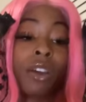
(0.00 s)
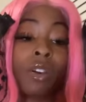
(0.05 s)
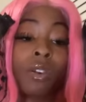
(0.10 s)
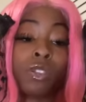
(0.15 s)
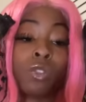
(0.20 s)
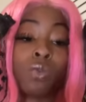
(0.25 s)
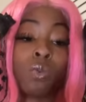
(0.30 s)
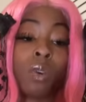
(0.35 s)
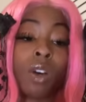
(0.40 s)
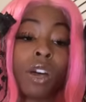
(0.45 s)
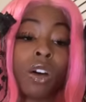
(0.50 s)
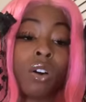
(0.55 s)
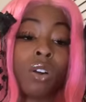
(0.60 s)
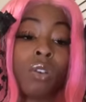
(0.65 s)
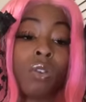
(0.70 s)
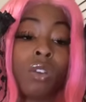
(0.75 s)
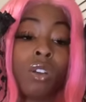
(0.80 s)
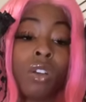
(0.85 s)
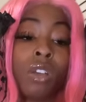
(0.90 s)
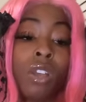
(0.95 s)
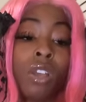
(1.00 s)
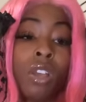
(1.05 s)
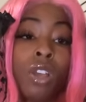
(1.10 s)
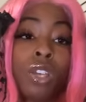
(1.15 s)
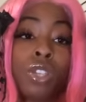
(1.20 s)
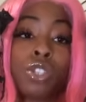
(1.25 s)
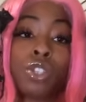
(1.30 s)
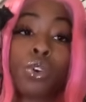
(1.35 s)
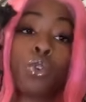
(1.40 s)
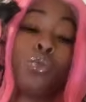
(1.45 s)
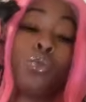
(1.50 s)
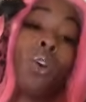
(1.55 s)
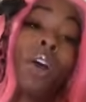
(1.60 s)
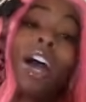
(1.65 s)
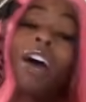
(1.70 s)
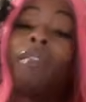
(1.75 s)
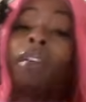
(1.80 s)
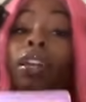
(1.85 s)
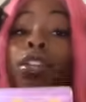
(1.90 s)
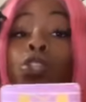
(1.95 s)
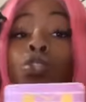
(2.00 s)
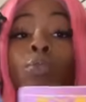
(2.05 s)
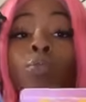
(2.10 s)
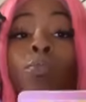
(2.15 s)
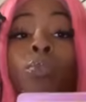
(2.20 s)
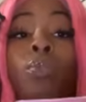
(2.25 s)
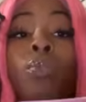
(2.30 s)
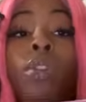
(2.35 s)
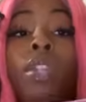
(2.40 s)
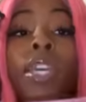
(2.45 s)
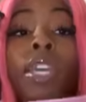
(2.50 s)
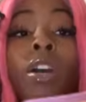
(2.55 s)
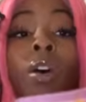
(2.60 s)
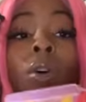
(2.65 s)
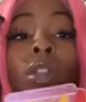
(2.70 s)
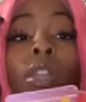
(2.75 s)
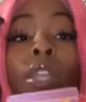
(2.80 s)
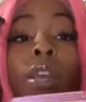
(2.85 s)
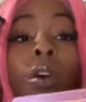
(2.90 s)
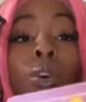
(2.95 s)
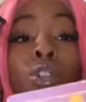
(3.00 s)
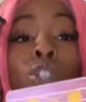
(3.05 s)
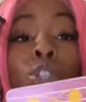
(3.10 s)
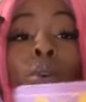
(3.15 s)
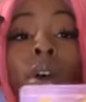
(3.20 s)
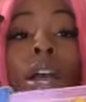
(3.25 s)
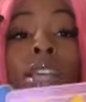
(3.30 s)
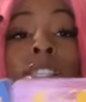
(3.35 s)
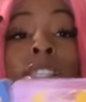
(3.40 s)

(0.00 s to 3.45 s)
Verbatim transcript: here as well so you can have like triple leo or leo trying